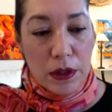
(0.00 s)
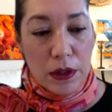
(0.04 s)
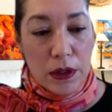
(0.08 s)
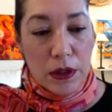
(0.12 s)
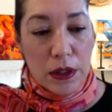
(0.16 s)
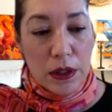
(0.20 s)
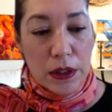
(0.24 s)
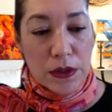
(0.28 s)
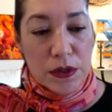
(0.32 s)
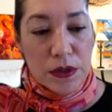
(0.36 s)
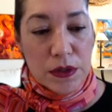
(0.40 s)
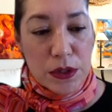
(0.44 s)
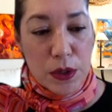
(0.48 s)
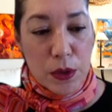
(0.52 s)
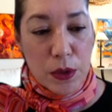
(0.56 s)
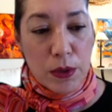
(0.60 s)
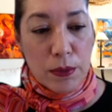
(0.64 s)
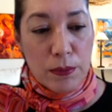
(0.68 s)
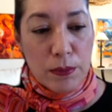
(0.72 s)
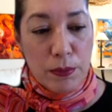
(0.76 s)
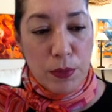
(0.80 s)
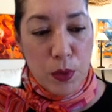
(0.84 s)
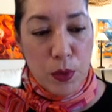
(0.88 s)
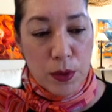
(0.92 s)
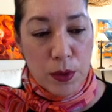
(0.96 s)
it's so
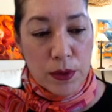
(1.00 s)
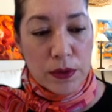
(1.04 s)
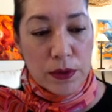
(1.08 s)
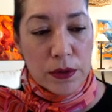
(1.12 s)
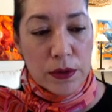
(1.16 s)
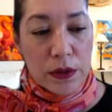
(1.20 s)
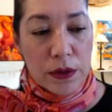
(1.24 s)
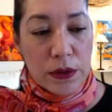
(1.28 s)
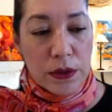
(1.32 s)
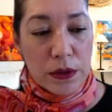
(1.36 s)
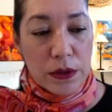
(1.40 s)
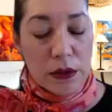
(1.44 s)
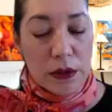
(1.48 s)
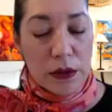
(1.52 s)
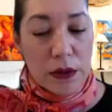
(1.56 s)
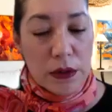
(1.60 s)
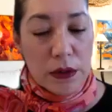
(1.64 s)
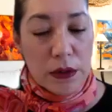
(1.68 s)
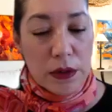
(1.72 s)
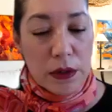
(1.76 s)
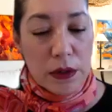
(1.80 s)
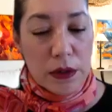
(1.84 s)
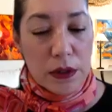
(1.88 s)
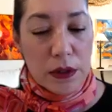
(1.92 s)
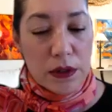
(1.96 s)
important
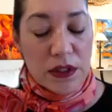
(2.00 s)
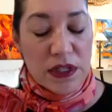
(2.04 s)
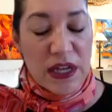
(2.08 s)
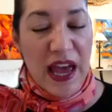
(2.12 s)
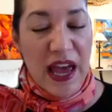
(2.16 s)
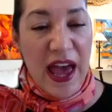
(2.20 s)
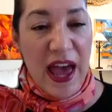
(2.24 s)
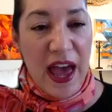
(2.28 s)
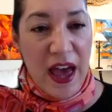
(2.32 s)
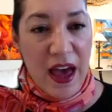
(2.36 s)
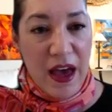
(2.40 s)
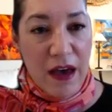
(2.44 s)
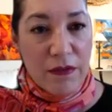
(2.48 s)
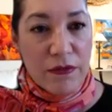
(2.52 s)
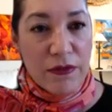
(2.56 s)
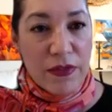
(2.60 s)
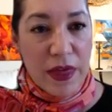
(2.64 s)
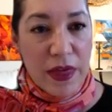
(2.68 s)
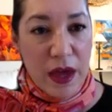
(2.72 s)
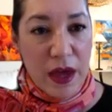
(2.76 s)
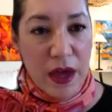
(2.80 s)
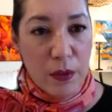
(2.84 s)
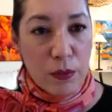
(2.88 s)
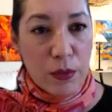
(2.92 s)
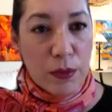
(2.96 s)
to have
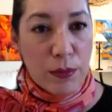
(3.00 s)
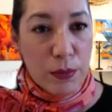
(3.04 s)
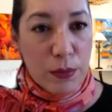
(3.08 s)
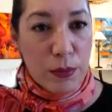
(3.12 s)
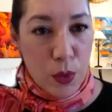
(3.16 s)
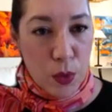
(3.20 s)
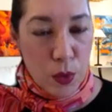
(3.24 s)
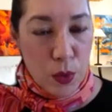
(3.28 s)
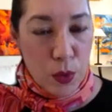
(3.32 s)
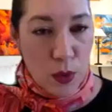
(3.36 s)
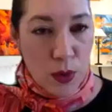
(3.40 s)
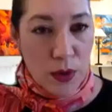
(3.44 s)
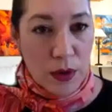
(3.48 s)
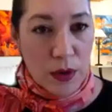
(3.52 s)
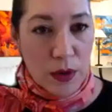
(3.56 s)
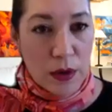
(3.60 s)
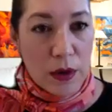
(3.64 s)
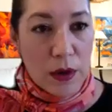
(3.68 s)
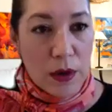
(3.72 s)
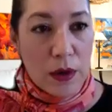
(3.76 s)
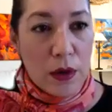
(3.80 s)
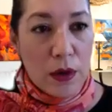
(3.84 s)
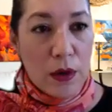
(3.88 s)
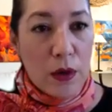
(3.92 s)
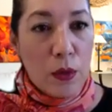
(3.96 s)
that rapport
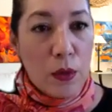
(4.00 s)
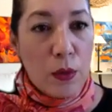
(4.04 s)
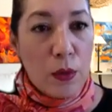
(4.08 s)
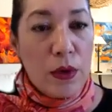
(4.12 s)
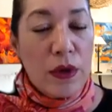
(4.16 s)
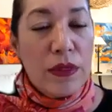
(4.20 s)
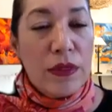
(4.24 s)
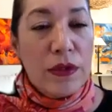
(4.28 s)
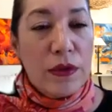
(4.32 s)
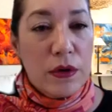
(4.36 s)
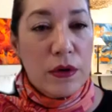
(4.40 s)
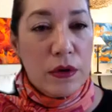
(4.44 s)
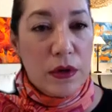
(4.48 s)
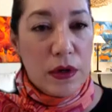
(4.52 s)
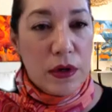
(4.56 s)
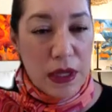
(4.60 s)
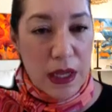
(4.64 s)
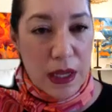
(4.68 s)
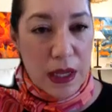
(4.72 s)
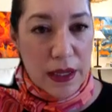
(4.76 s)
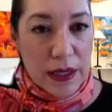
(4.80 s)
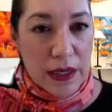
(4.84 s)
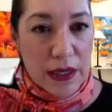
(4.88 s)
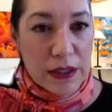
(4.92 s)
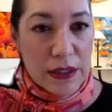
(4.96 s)
with your
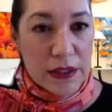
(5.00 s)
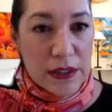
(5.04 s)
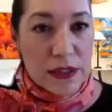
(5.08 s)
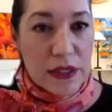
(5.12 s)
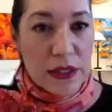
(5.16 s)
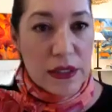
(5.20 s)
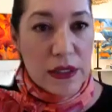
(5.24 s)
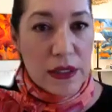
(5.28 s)
client